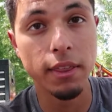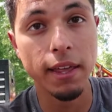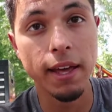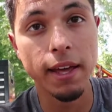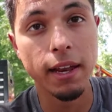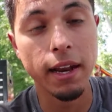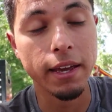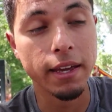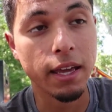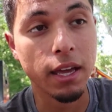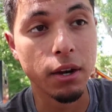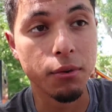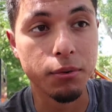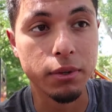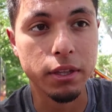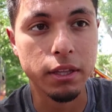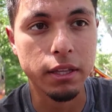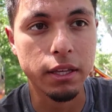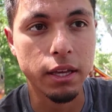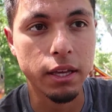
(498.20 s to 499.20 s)
that, I can't
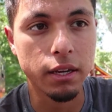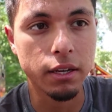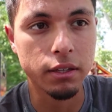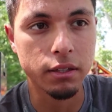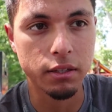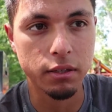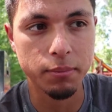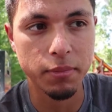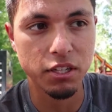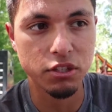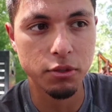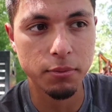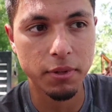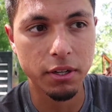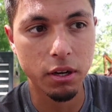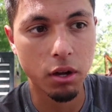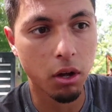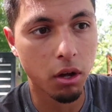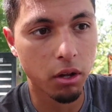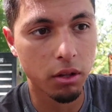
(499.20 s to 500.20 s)
really get a good
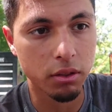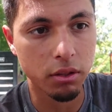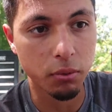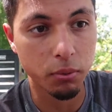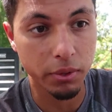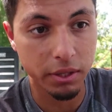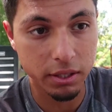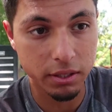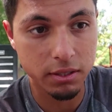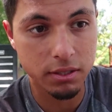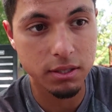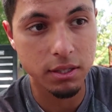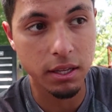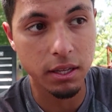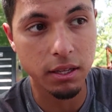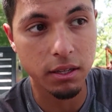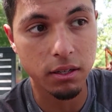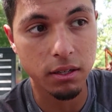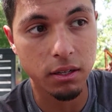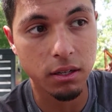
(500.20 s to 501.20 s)
measurement on the rings
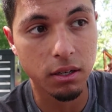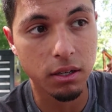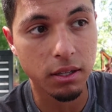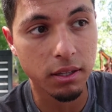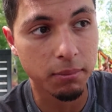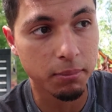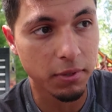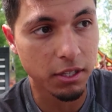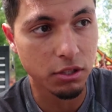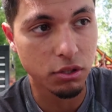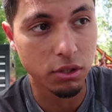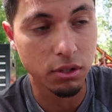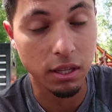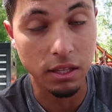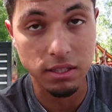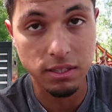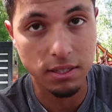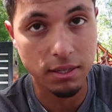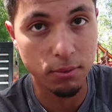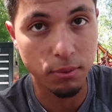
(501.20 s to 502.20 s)
and it makes sure they
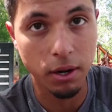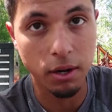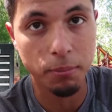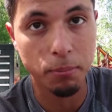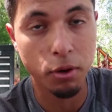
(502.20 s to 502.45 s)
seat rot